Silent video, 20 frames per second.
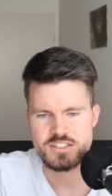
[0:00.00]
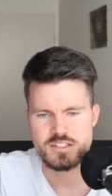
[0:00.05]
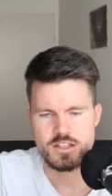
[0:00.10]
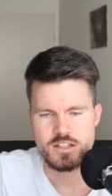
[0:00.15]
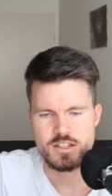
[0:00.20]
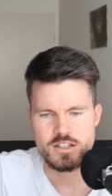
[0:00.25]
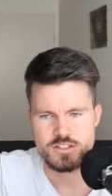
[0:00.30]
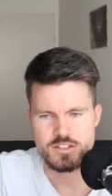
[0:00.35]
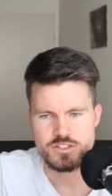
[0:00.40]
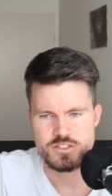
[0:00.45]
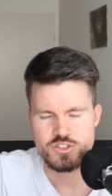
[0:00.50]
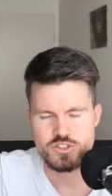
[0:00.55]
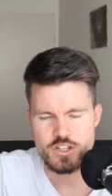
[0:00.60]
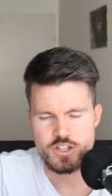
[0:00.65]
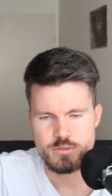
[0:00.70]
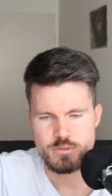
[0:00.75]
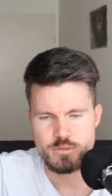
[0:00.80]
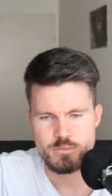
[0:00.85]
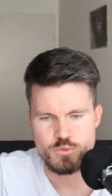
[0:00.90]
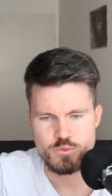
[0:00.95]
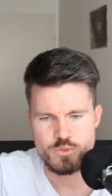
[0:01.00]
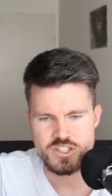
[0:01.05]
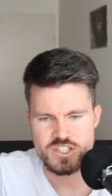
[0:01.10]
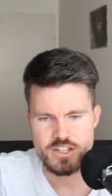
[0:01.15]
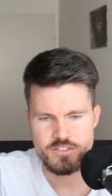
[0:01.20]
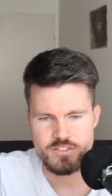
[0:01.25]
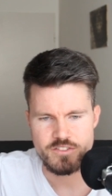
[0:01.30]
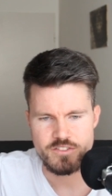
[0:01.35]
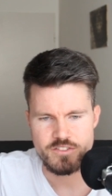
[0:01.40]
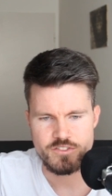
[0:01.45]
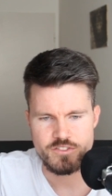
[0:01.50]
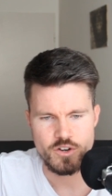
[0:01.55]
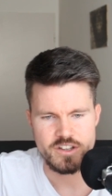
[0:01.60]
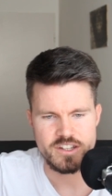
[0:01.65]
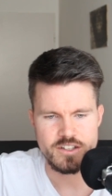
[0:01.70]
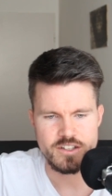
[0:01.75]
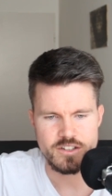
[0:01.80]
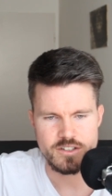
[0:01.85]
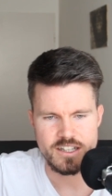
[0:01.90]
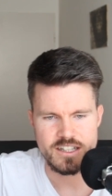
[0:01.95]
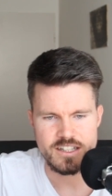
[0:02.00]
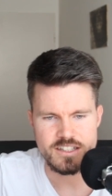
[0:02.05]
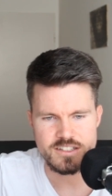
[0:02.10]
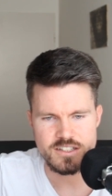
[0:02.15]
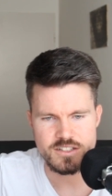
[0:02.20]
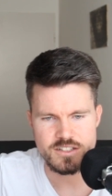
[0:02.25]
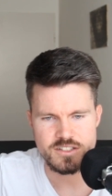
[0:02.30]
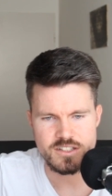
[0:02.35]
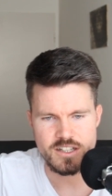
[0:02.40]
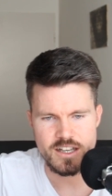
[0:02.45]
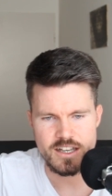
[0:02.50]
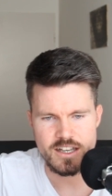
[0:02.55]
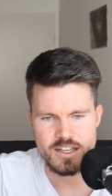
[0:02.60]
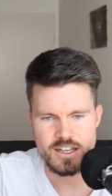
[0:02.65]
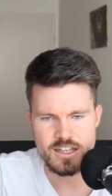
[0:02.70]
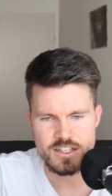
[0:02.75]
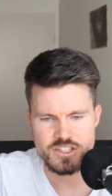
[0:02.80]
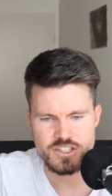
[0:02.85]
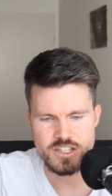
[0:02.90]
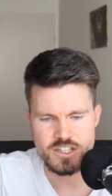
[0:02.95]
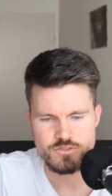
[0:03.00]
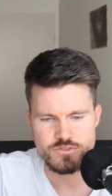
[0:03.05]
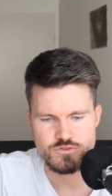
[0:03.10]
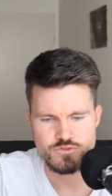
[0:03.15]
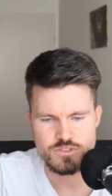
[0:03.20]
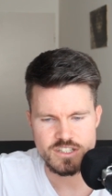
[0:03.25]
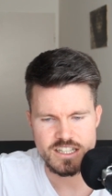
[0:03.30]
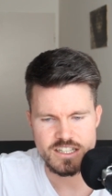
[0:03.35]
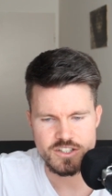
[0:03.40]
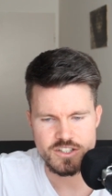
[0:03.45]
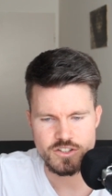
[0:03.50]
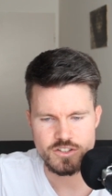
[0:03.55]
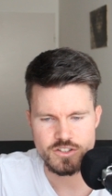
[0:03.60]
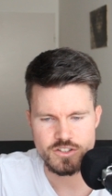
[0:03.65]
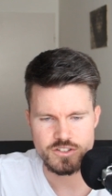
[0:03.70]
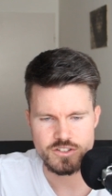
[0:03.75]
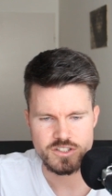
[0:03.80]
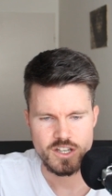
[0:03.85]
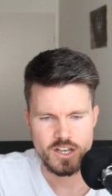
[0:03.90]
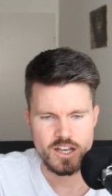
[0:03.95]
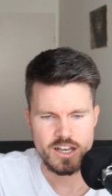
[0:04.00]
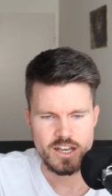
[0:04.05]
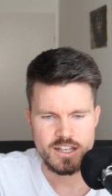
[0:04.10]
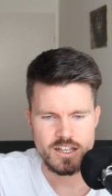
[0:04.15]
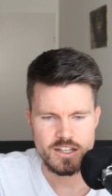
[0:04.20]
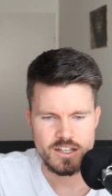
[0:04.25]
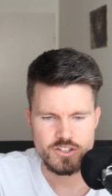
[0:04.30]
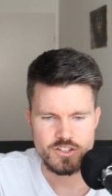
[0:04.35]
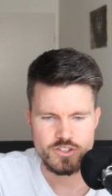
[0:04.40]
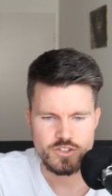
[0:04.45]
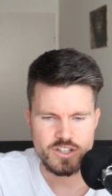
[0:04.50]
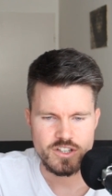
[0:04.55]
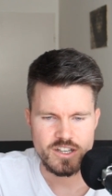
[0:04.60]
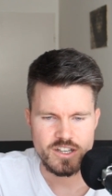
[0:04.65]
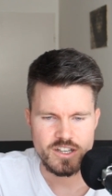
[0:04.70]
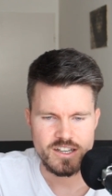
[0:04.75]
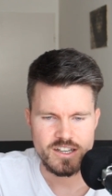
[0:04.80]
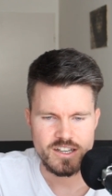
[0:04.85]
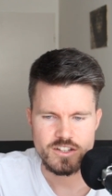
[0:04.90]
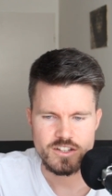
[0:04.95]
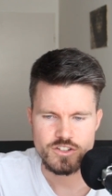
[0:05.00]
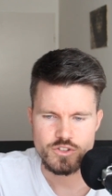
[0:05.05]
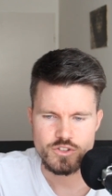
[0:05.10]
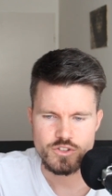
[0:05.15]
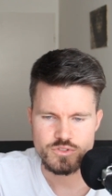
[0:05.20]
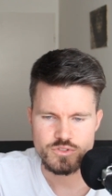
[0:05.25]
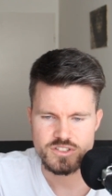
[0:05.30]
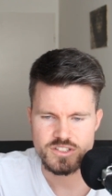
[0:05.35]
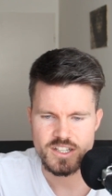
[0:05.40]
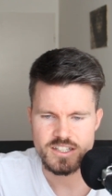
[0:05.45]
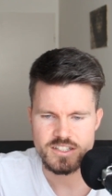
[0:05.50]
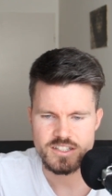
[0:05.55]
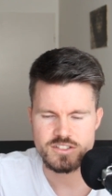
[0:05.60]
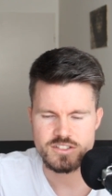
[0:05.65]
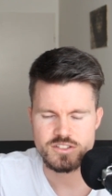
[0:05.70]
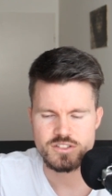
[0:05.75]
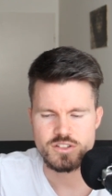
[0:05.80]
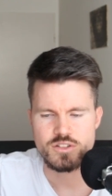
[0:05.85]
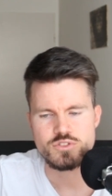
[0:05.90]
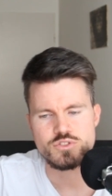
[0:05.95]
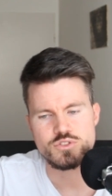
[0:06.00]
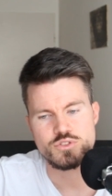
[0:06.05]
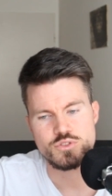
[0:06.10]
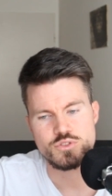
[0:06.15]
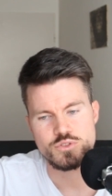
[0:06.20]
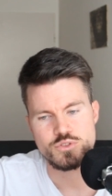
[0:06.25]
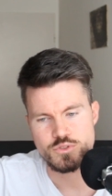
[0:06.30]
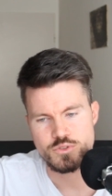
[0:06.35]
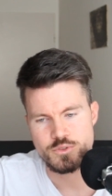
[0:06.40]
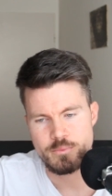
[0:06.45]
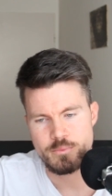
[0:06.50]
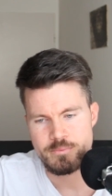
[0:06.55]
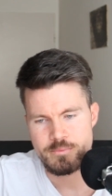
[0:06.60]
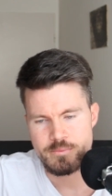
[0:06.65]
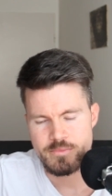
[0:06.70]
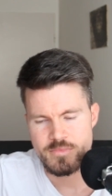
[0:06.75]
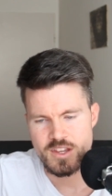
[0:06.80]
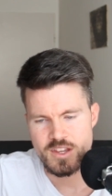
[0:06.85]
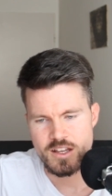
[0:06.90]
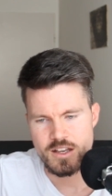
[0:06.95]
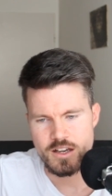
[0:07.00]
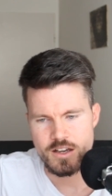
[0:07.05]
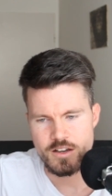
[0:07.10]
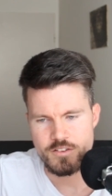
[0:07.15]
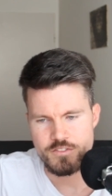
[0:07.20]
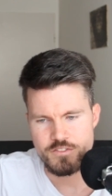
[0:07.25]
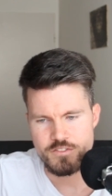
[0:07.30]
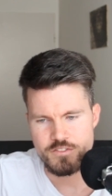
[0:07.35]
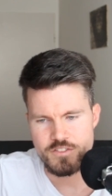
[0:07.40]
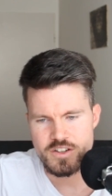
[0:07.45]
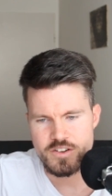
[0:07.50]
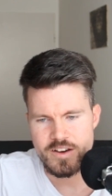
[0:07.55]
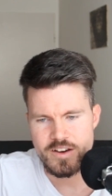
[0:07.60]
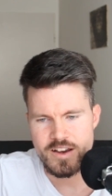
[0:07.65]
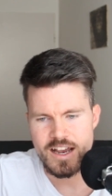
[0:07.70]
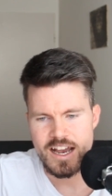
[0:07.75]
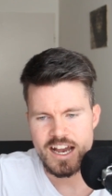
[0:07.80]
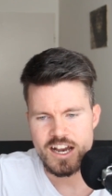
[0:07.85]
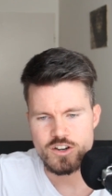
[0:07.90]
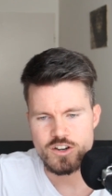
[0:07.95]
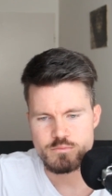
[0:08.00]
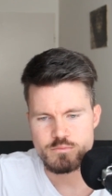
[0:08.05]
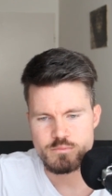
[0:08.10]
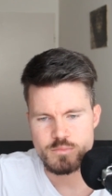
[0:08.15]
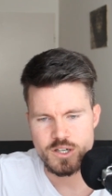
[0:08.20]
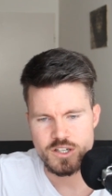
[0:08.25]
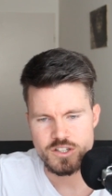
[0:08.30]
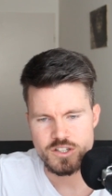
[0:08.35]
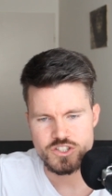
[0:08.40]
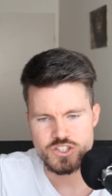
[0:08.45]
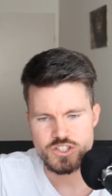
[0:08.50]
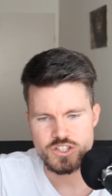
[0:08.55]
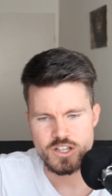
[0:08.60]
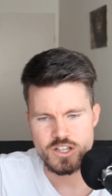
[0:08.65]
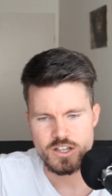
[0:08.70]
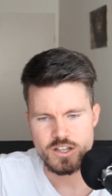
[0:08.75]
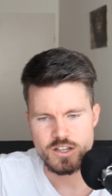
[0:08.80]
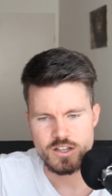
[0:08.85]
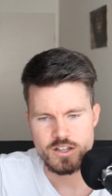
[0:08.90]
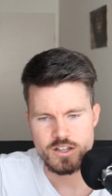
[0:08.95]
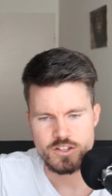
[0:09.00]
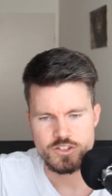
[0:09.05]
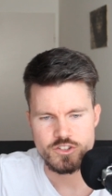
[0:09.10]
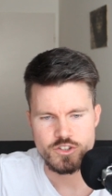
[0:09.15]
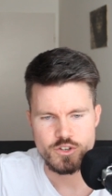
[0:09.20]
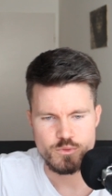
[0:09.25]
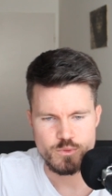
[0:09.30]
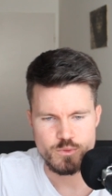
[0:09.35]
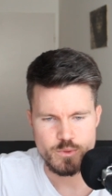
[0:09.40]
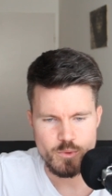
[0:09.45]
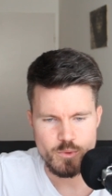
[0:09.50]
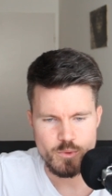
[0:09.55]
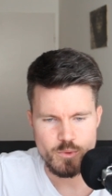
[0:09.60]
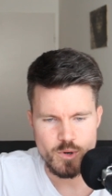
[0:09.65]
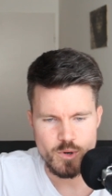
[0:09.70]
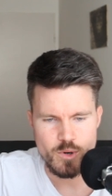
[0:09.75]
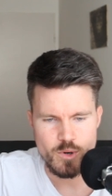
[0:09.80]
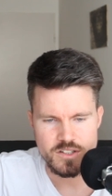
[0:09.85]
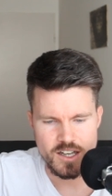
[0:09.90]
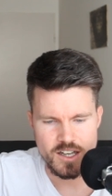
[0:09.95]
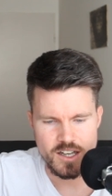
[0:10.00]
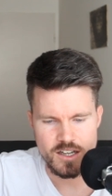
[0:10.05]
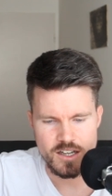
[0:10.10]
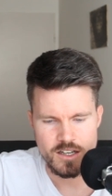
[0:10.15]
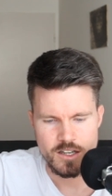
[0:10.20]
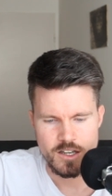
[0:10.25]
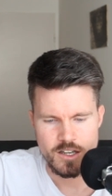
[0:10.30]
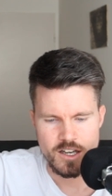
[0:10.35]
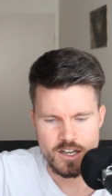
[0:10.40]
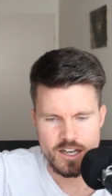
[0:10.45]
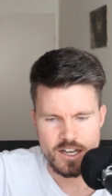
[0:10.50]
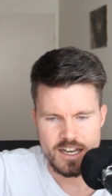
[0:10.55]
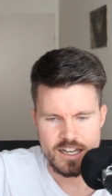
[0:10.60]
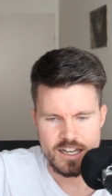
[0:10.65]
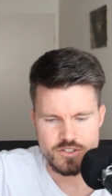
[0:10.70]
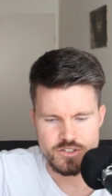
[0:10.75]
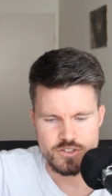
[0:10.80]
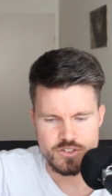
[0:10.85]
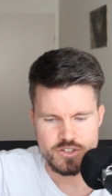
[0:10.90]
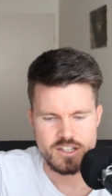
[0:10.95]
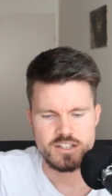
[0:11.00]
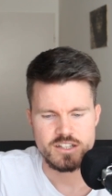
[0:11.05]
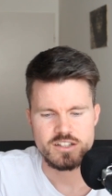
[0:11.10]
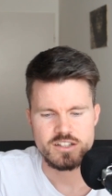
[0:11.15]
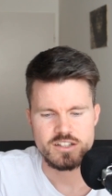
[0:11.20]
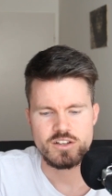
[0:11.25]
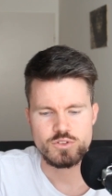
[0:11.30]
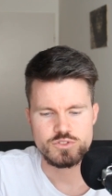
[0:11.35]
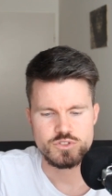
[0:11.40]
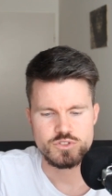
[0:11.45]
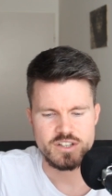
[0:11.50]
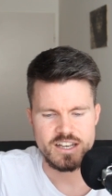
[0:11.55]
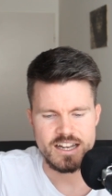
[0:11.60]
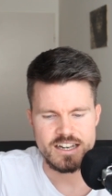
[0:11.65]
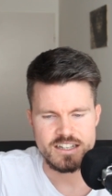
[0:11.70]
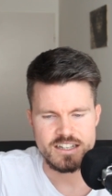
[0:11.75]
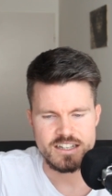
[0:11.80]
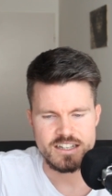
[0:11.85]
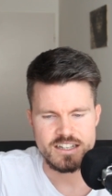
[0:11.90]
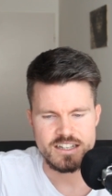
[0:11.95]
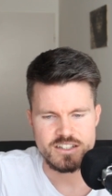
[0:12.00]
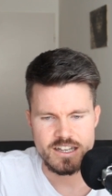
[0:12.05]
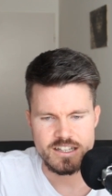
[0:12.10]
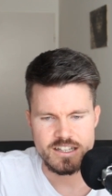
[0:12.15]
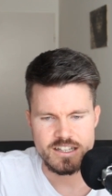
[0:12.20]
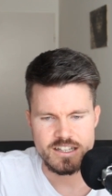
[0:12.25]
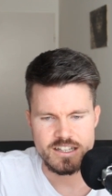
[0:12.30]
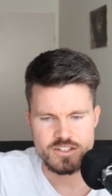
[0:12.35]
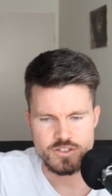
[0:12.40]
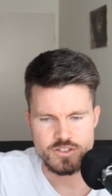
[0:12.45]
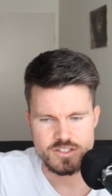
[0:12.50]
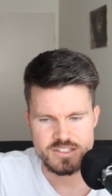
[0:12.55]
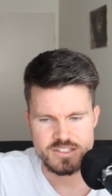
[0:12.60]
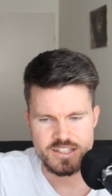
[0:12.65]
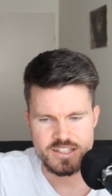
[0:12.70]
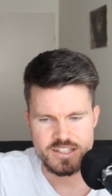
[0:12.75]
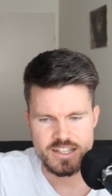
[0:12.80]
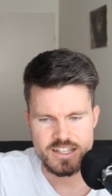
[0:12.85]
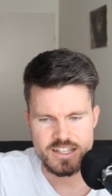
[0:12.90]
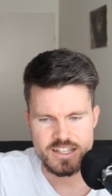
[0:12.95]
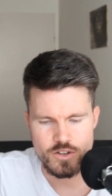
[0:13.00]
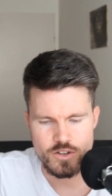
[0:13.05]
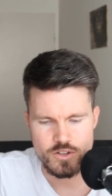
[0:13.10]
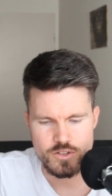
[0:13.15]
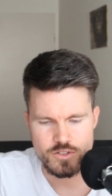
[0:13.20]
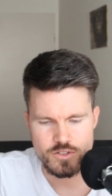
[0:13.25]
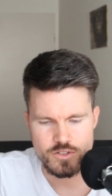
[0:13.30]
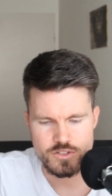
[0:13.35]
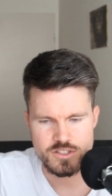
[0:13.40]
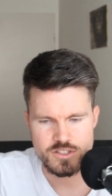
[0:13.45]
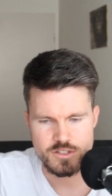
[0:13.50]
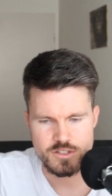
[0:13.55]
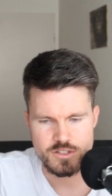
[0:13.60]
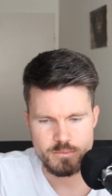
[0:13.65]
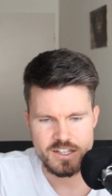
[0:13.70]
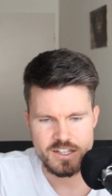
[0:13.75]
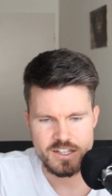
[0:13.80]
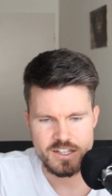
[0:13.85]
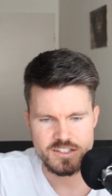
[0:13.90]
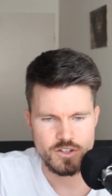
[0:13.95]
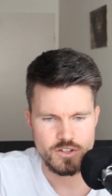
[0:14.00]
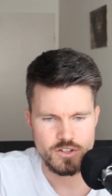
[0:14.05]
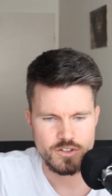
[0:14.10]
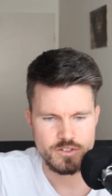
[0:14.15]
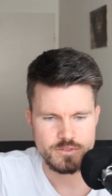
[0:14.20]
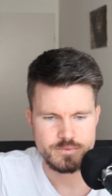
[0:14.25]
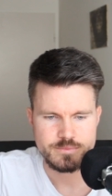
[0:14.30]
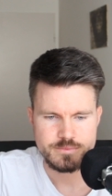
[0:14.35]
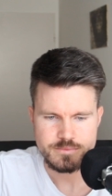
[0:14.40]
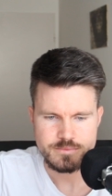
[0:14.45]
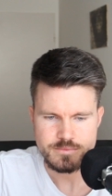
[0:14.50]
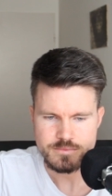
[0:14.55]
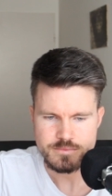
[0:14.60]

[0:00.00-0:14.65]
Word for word: Uh, document which I've got here and this is actually really good. Uh, you can use this to uh, figure out how much uh, your rewards are and you can also calculate your staking cost based on